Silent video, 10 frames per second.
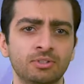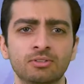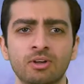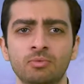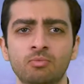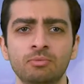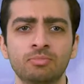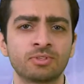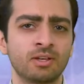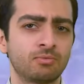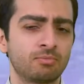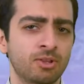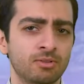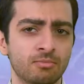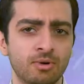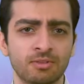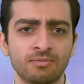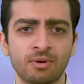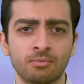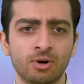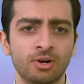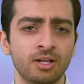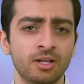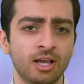declined 1% month-on-month in February